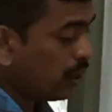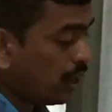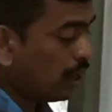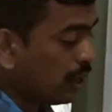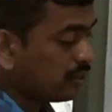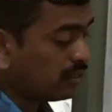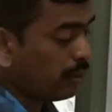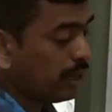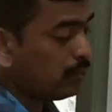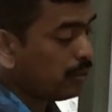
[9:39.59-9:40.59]

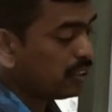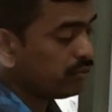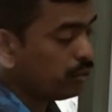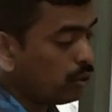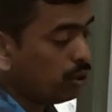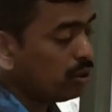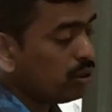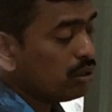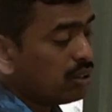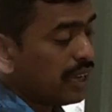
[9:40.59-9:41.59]
7 plus
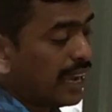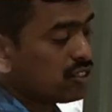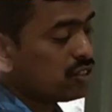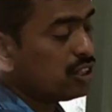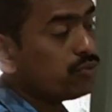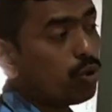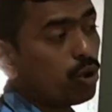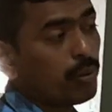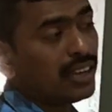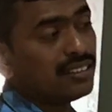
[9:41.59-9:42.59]
4 asterisk
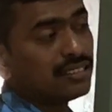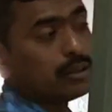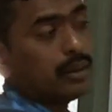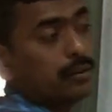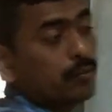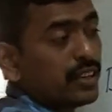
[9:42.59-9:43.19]
4 minus 7,